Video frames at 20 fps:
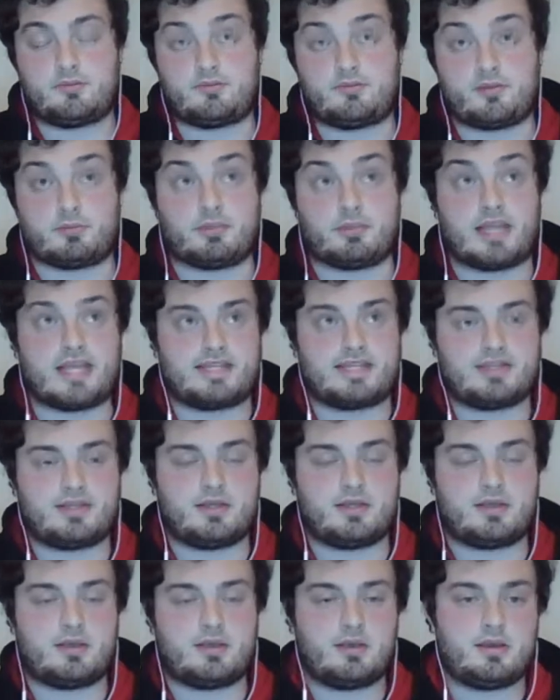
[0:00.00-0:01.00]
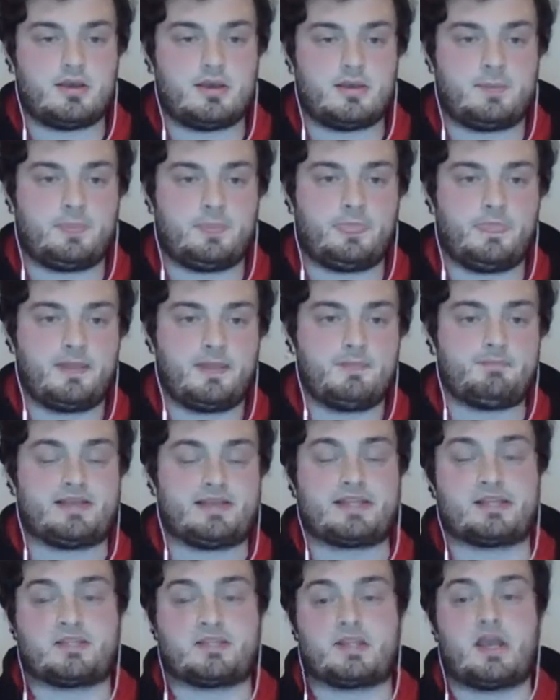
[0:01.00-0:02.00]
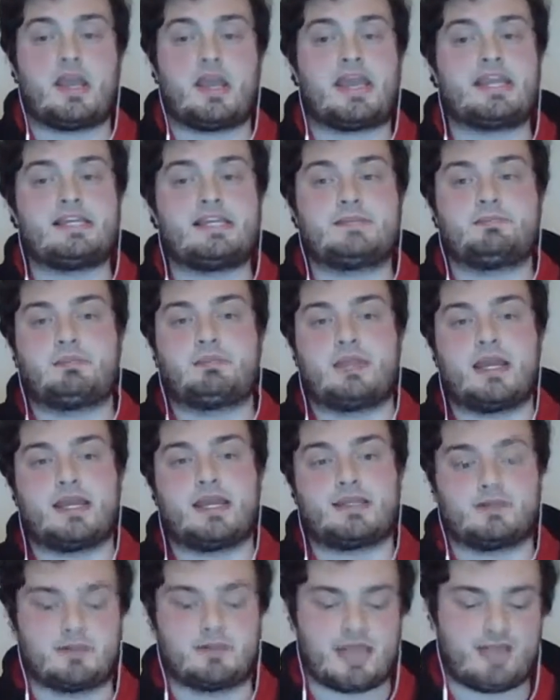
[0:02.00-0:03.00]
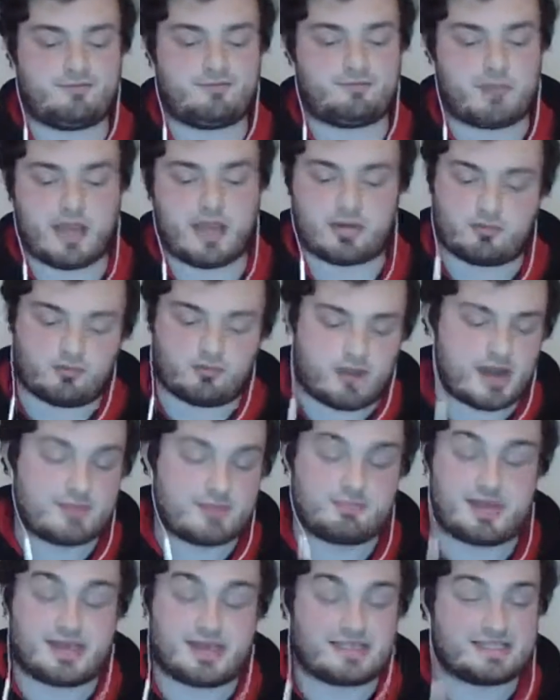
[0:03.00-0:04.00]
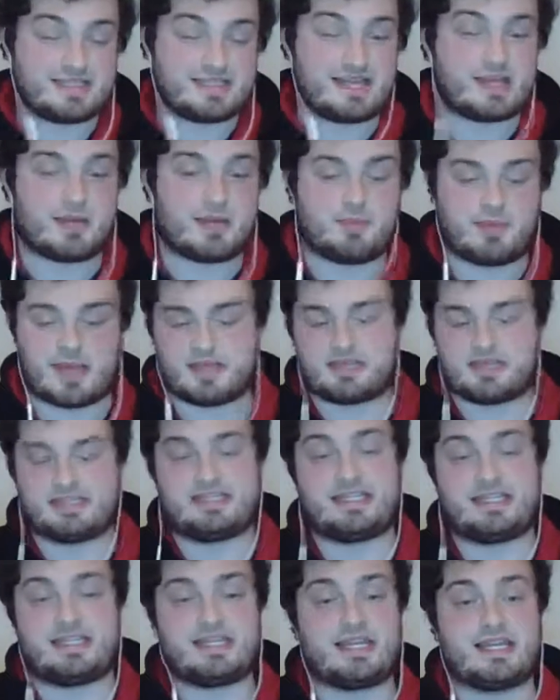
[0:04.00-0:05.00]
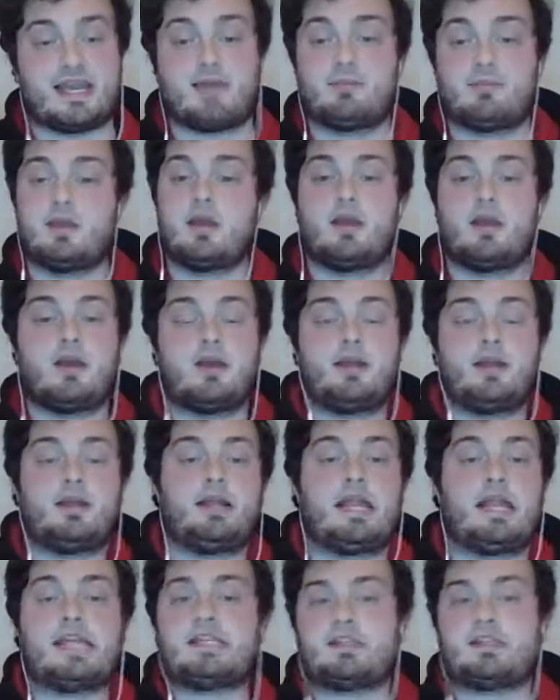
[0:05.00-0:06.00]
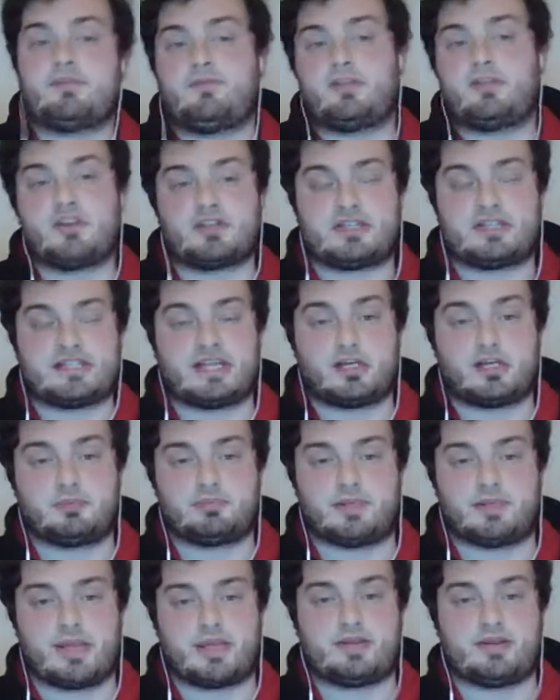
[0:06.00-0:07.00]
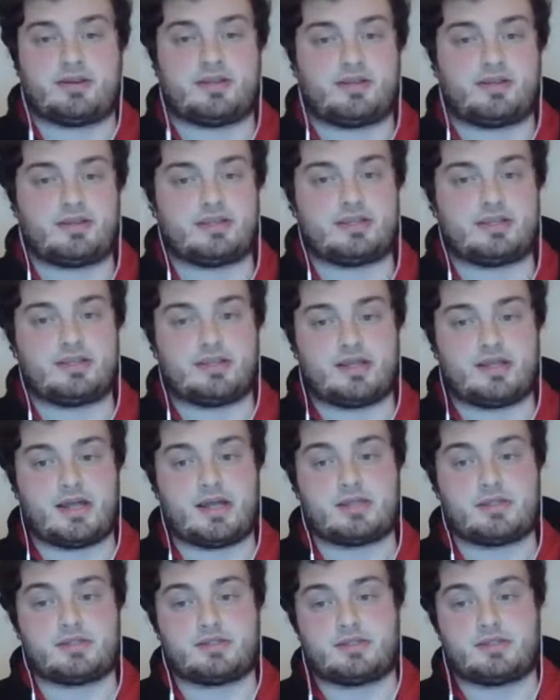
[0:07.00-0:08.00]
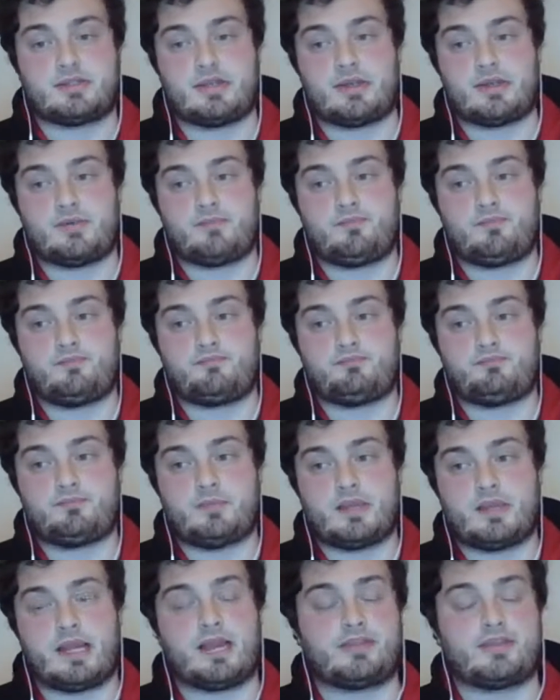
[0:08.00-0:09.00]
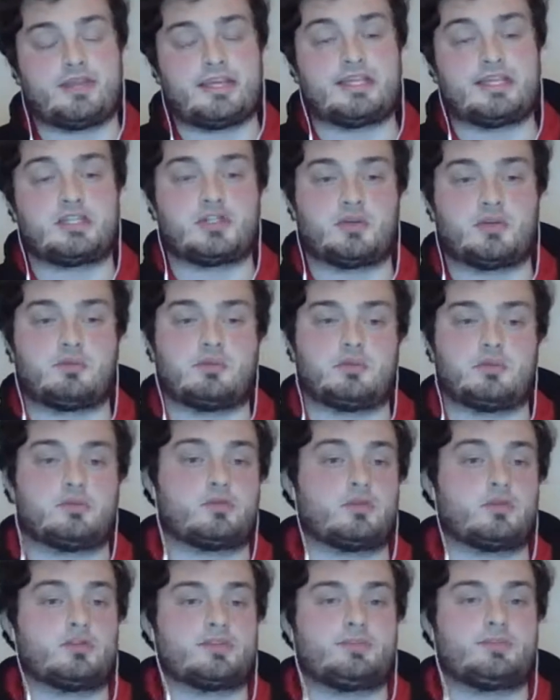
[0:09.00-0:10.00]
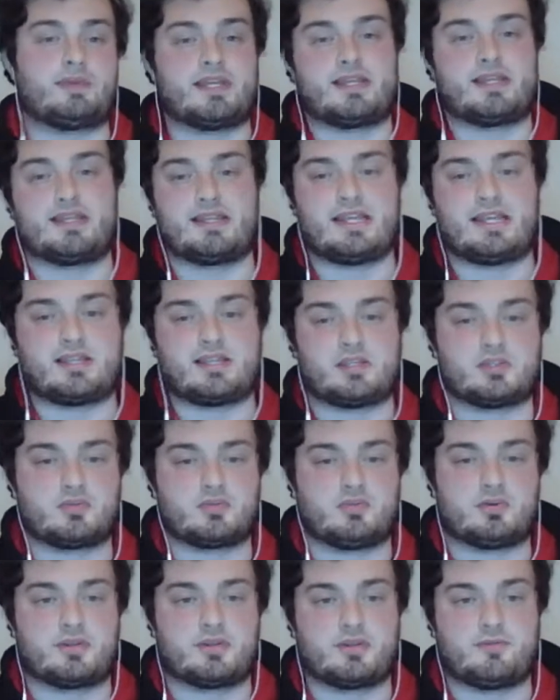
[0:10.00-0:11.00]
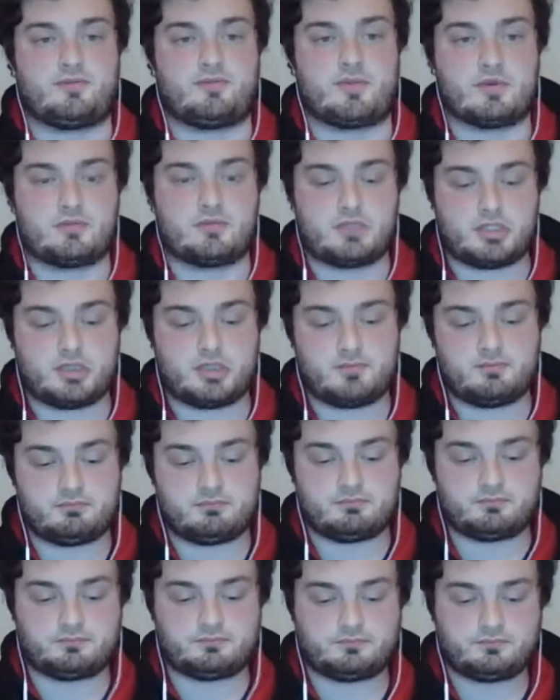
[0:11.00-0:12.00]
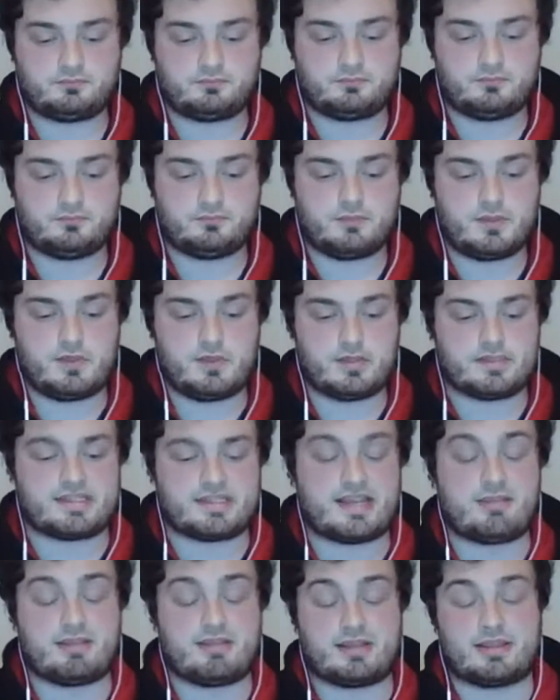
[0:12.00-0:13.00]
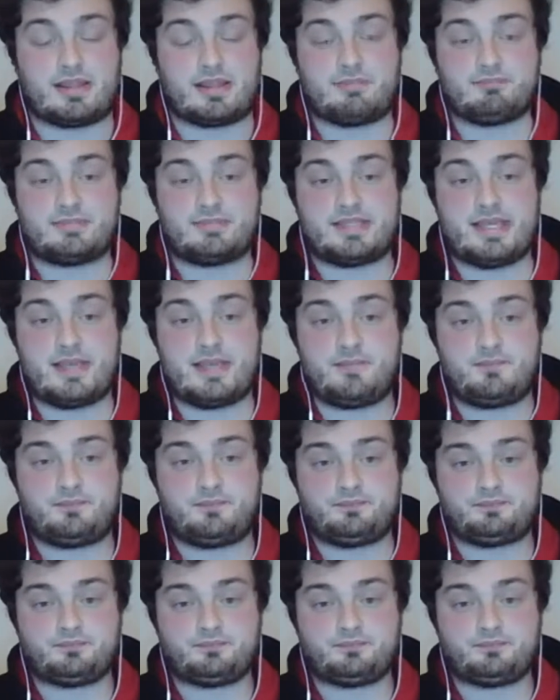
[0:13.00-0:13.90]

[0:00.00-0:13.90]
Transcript: Leicester, because he's played left back, right back, centre back, CDM. He's a versatile player, I think, and I think he's someone who's going to be in the England squad in the future. Tariq Lamptey,